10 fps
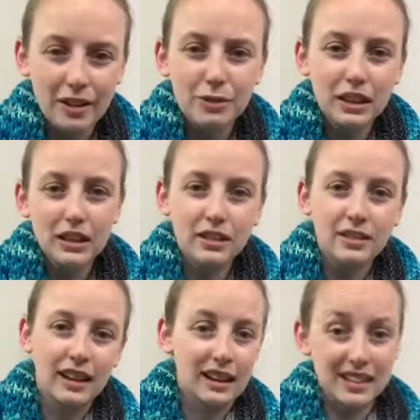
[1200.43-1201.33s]
I've really,
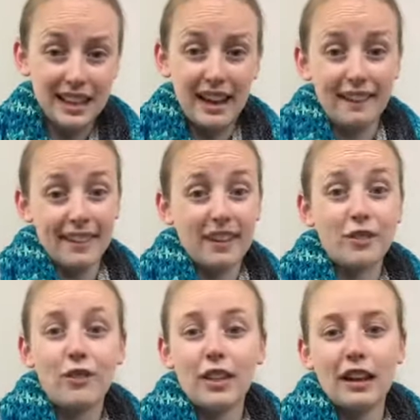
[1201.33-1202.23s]
like I said, like
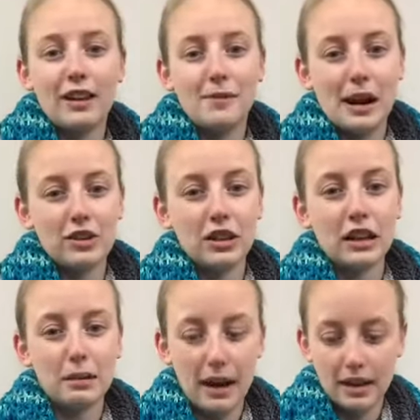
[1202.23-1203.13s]
feel like I'm actually
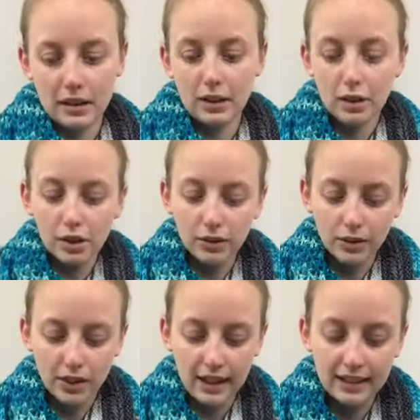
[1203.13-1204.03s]
getting back into the groove of
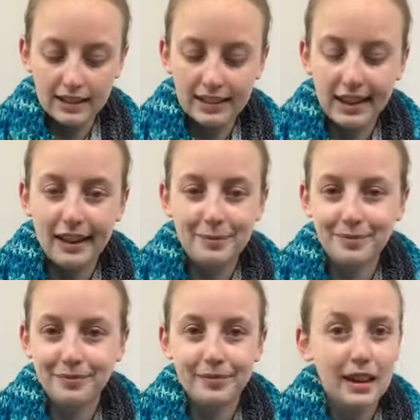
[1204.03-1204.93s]
things,
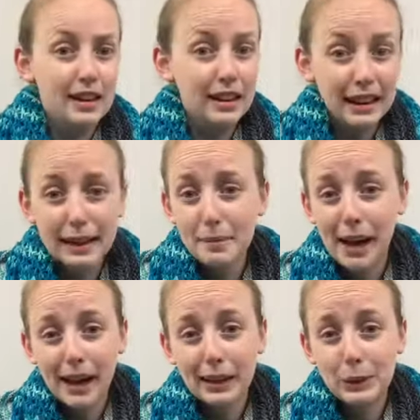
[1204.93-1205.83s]
getting
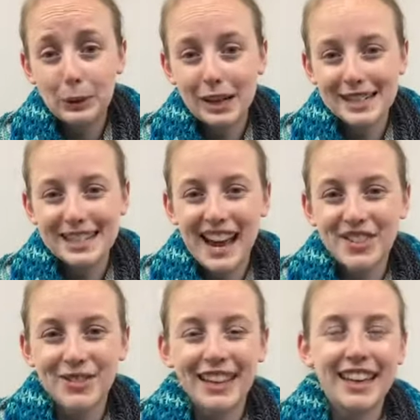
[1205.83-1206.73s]
back into work stuff.
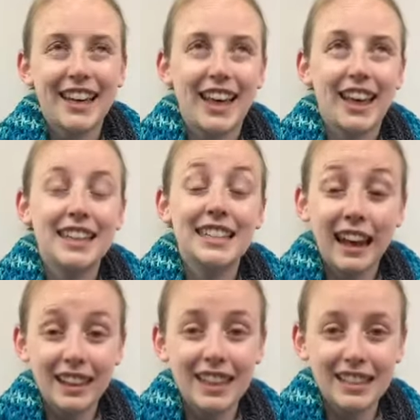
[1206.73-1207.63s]

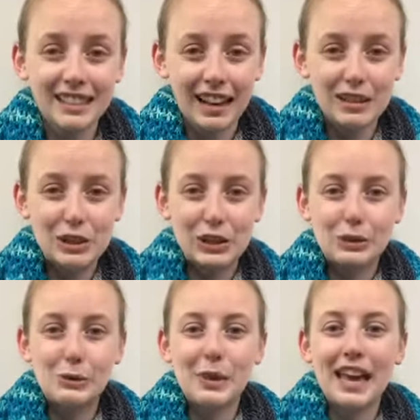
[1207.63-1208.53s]
Inside of the design
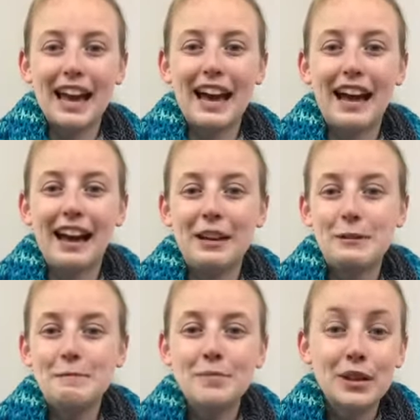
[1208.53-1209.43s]
circle, we had
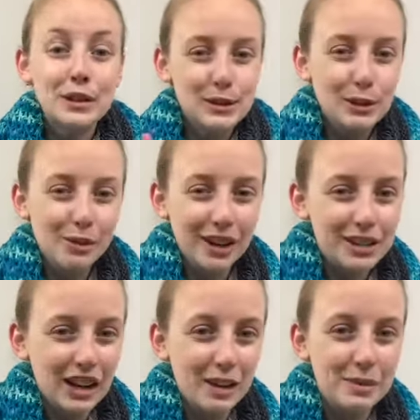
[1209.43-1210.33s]
2
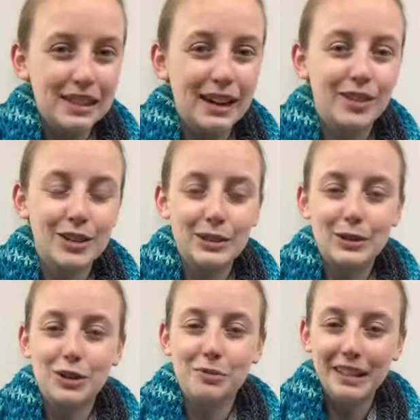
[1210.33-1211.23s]
workshops that were
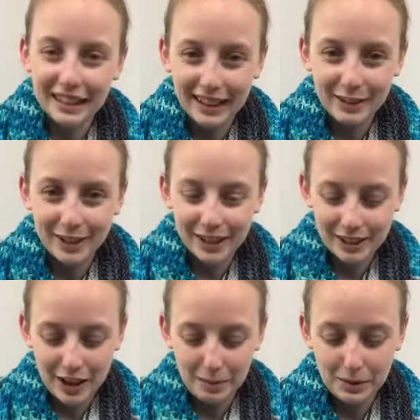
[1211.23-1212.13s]
social media
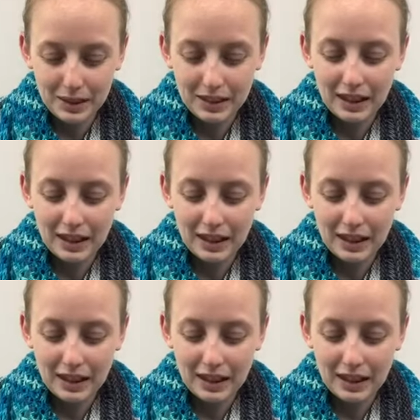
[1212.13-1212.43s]
workshops,